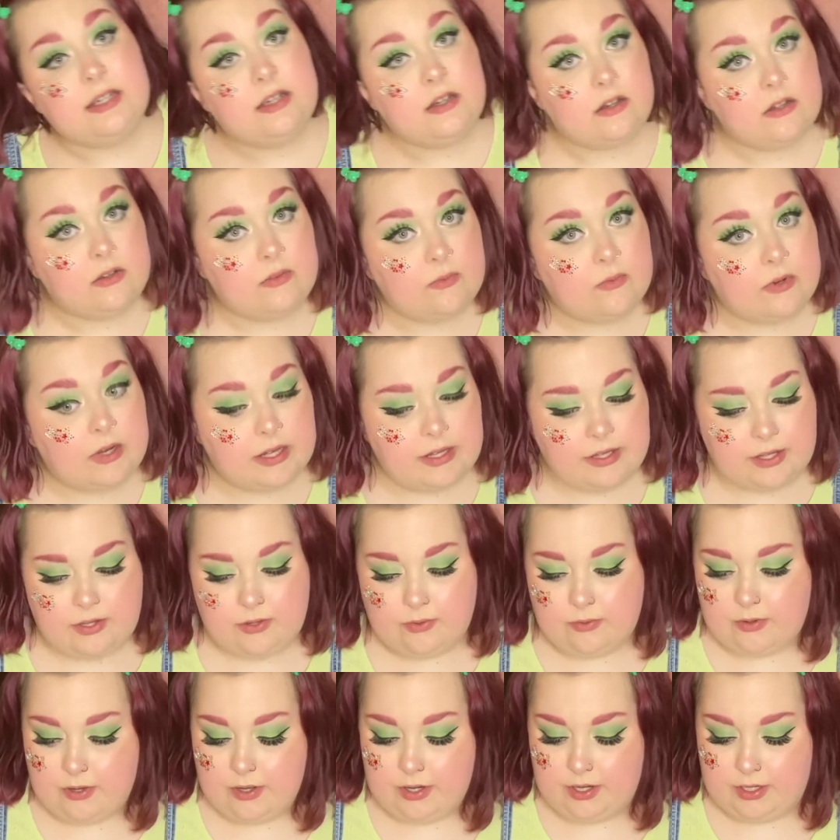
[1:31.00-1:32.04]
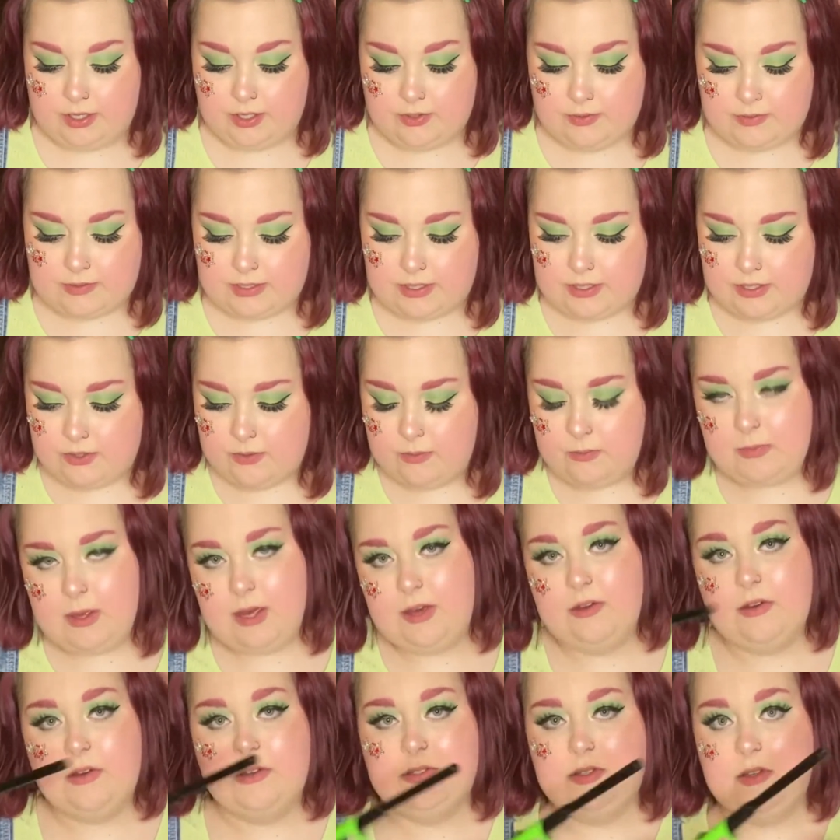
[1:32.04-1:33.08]
on what you are using, you may
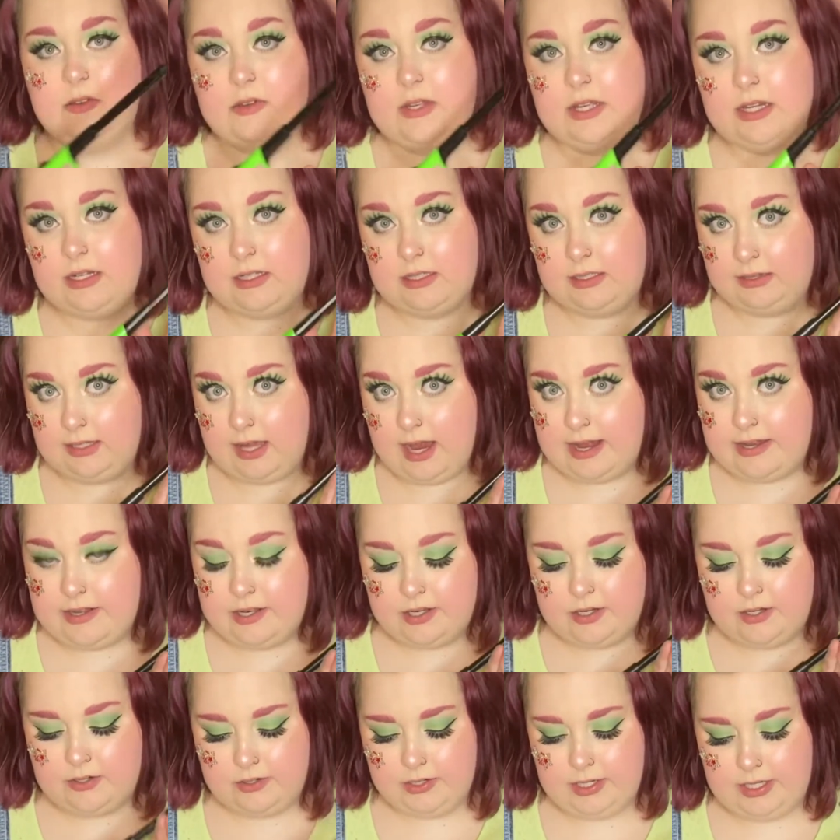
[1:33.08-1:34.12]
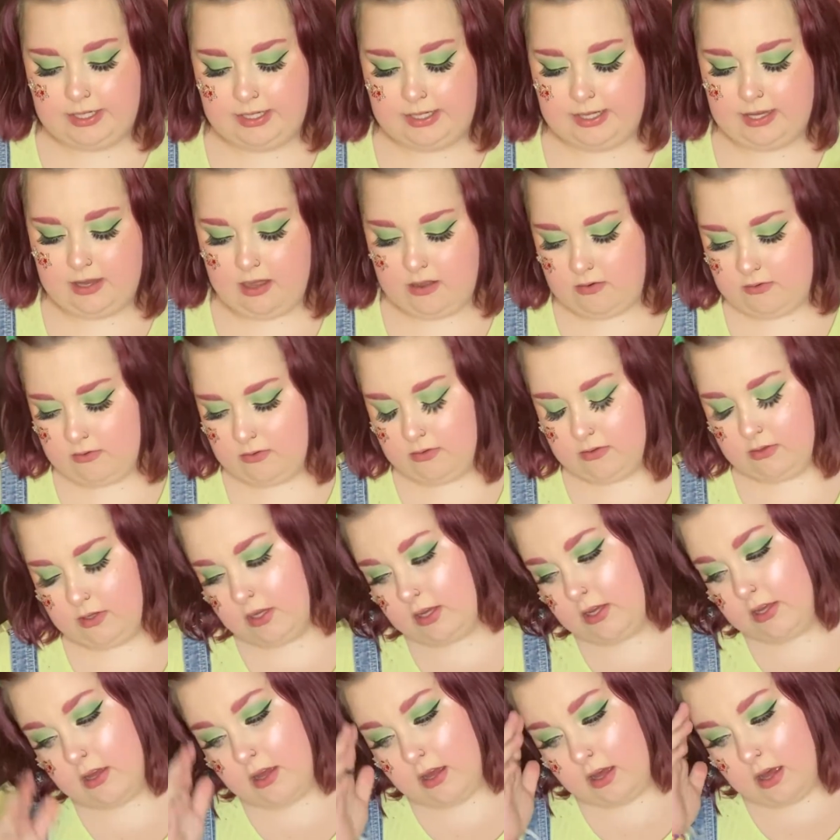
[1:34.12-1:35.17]
also need a lighter or a candle.
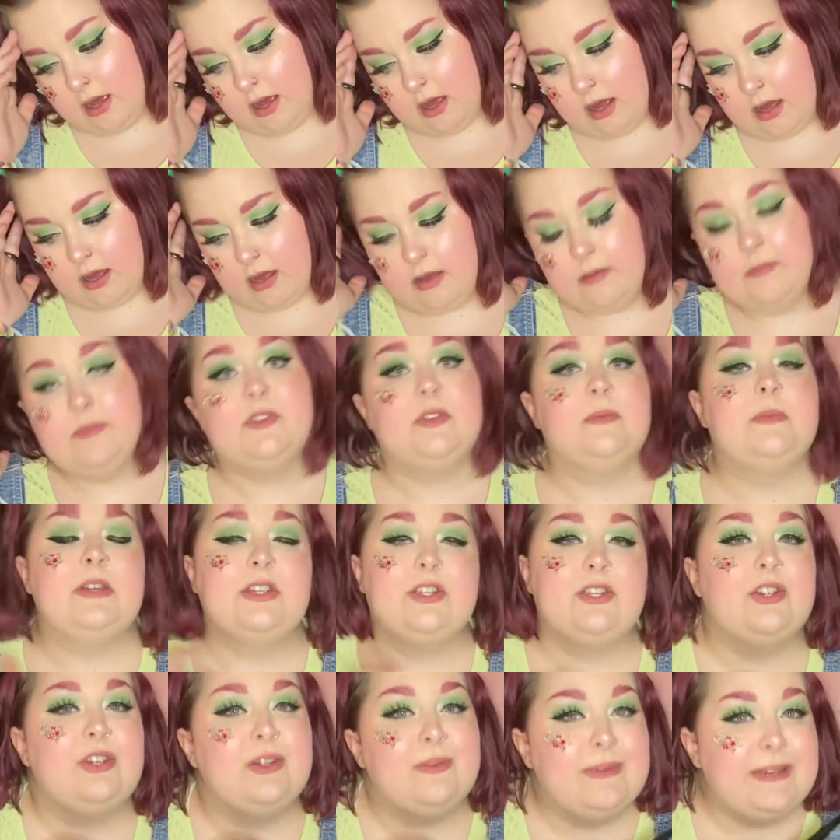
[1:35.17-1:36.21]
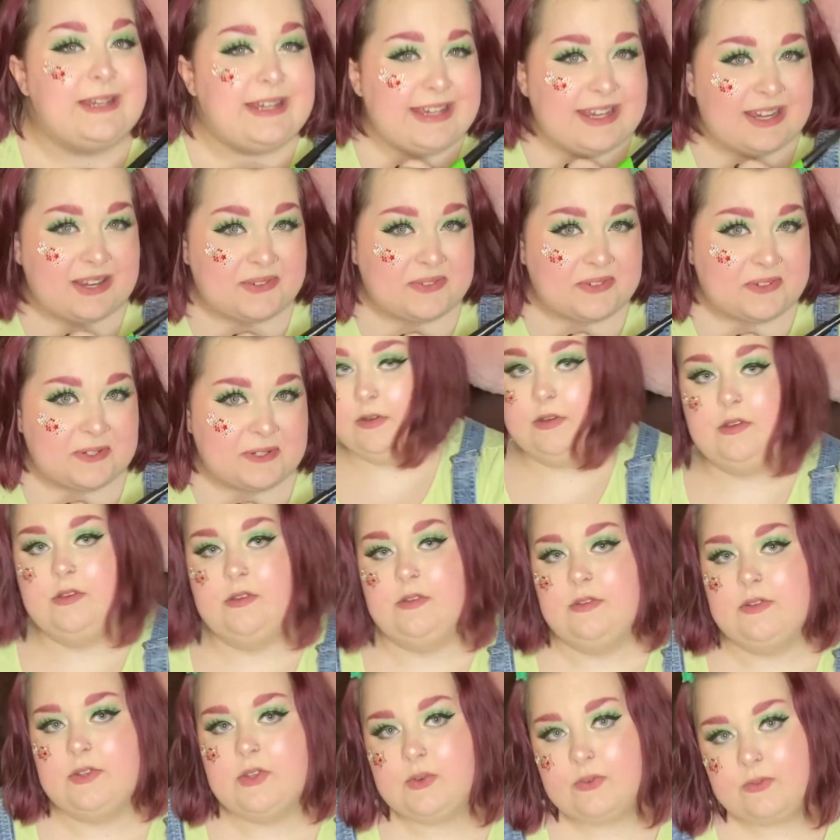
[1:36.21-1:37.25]
So make sure you're being careful.
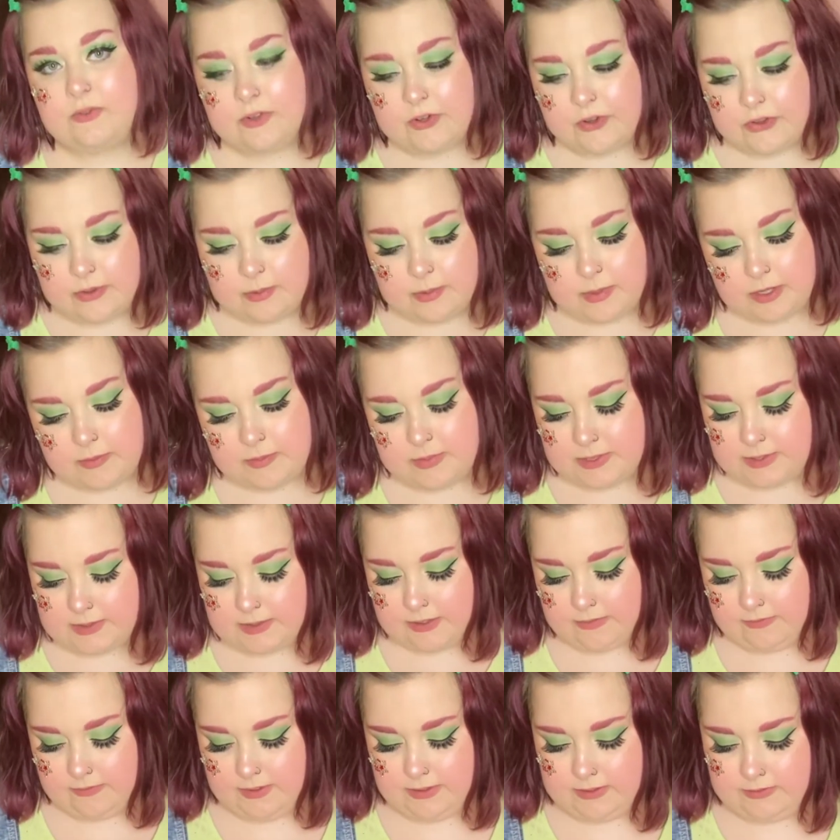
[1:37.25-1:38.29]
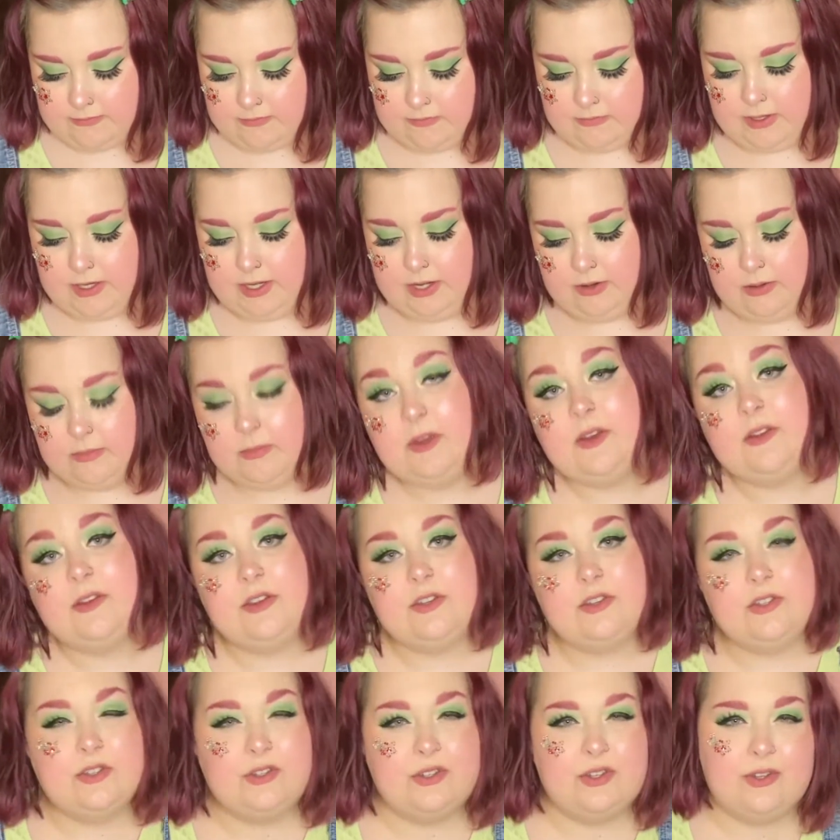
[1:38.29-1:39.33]
So for the purpose of this video, I'm going to
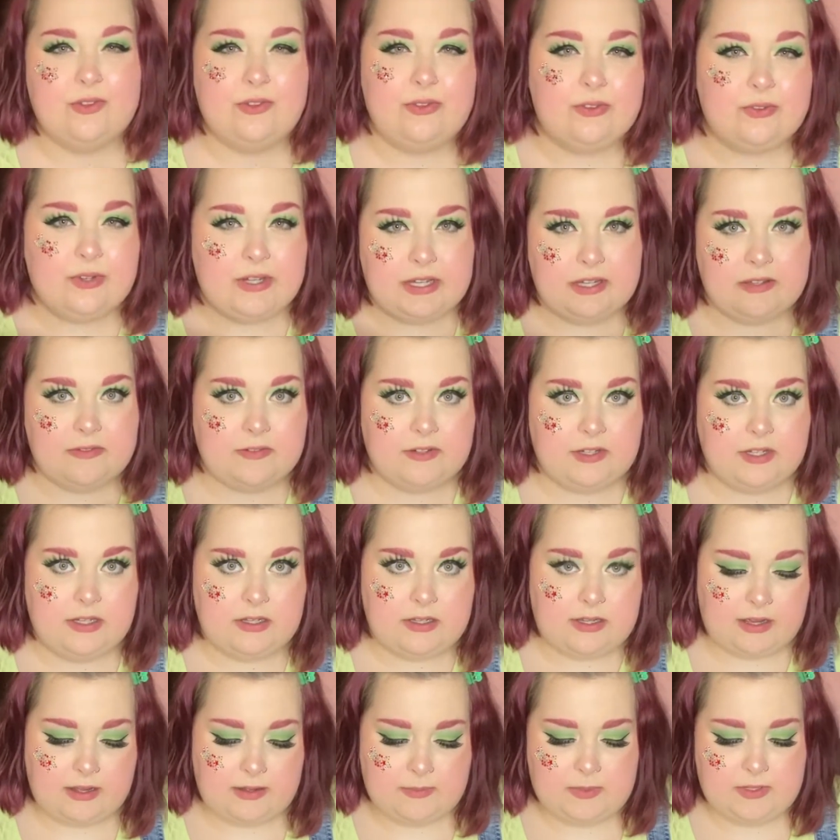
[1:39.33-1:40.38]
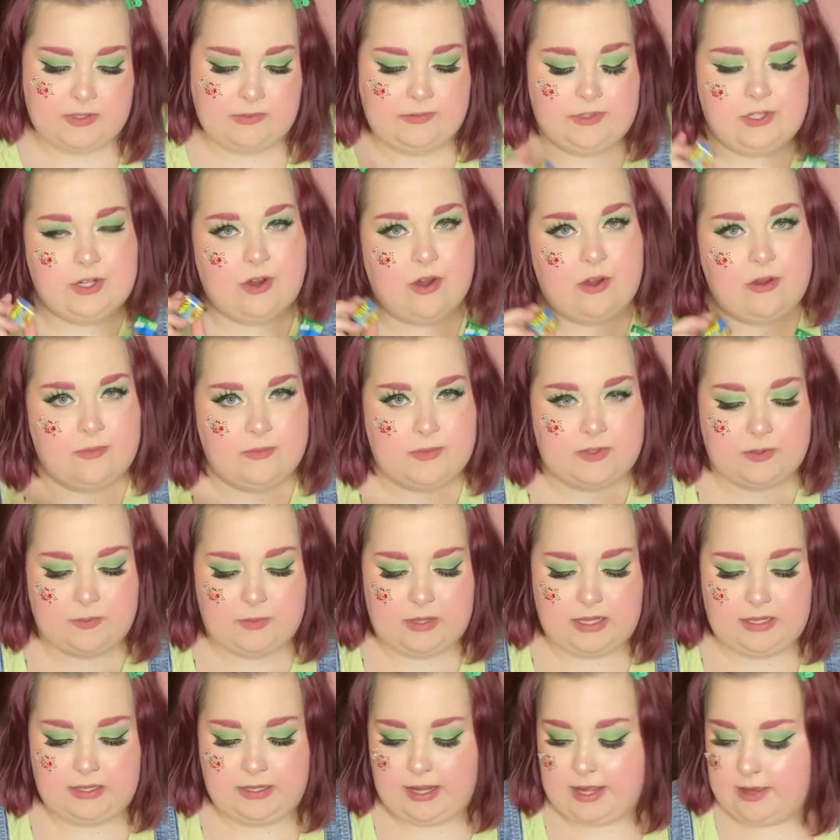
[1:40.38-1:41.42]
show you 3 different types of charms you may
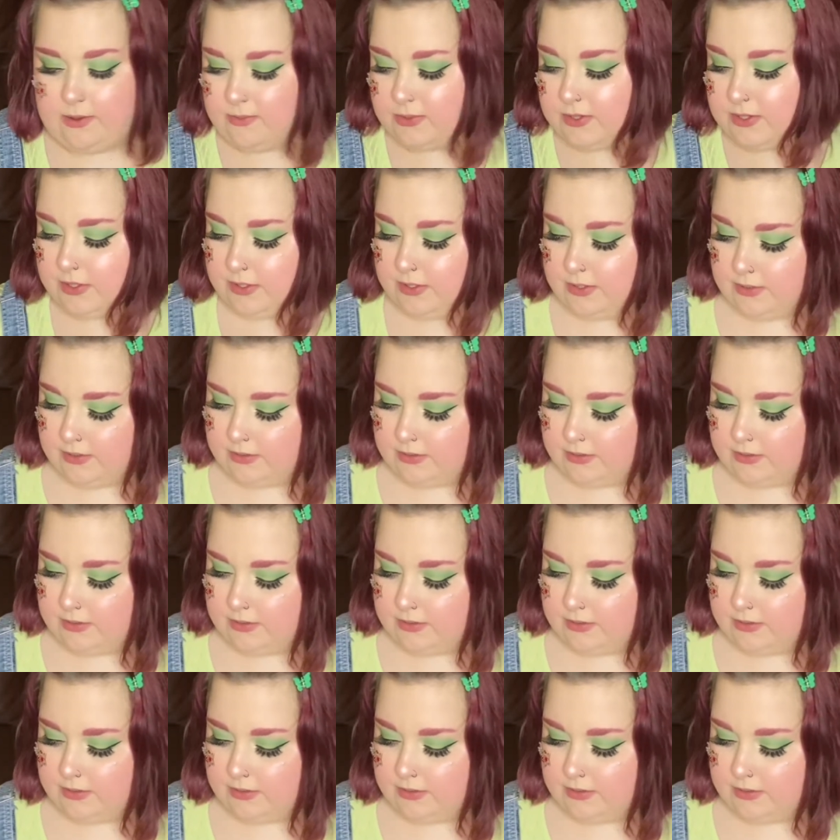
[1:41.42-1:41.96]
encounter.